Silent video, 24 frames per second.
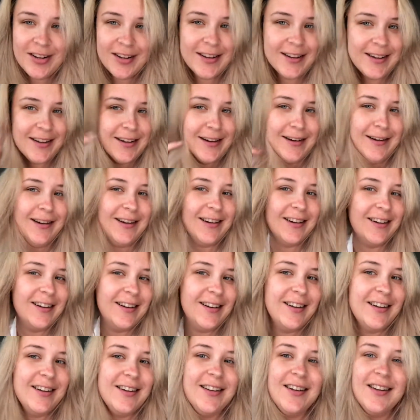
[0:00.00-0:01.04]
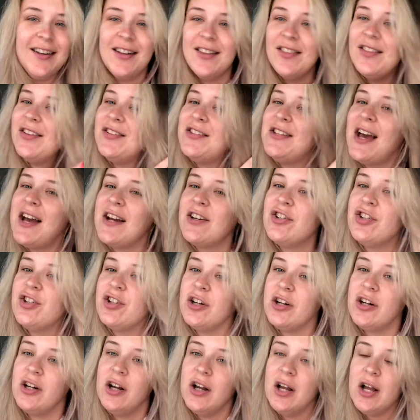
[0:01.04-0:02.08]
The
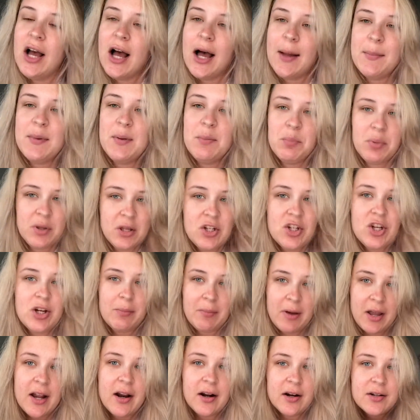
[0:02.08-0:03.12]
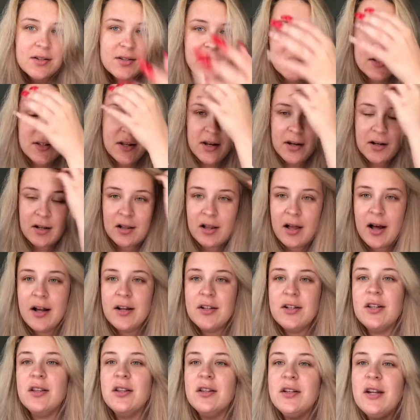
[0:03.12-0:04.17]
texture, I mean, bleaching my hair has done a
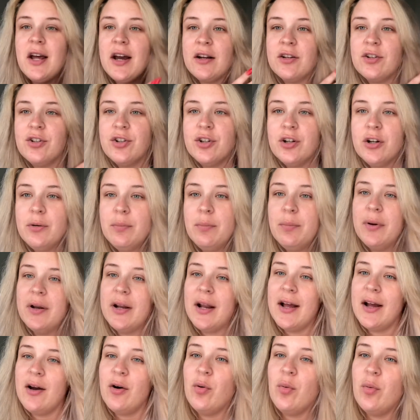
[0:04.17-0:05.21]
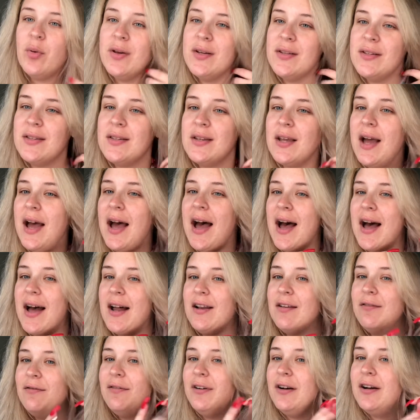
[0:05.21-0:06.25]
lot to the texture, but I always
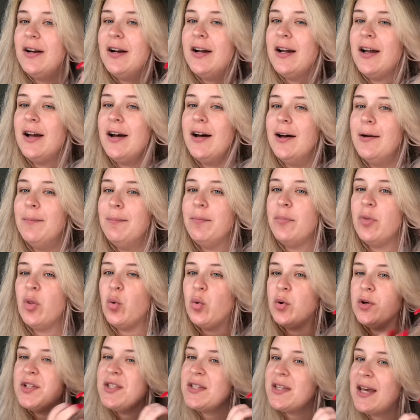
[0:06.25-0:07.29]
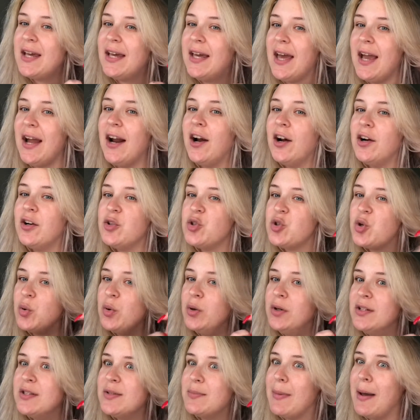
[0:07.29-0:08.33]
had very horse-like hair. So
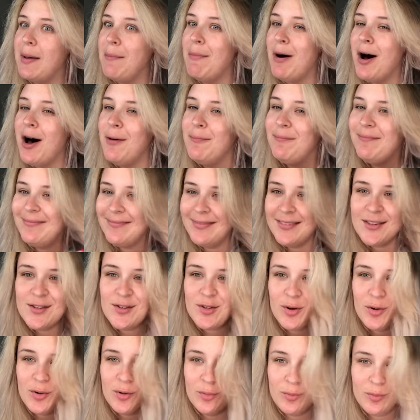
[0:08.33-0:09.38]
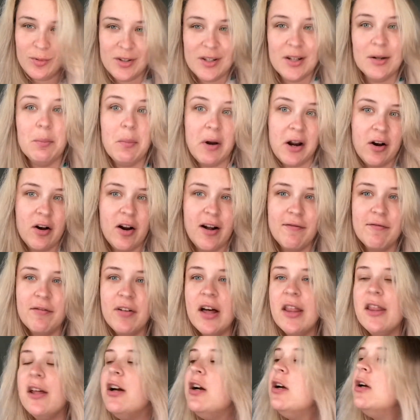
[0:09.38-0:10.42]
does my mom, so did my
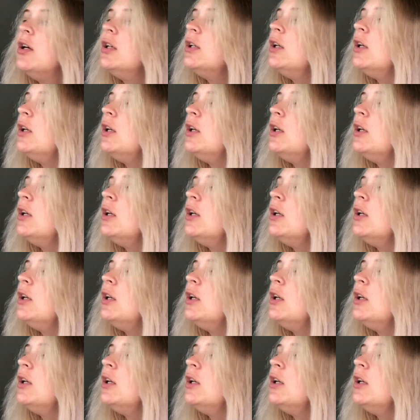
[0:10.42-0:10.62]
grandfather.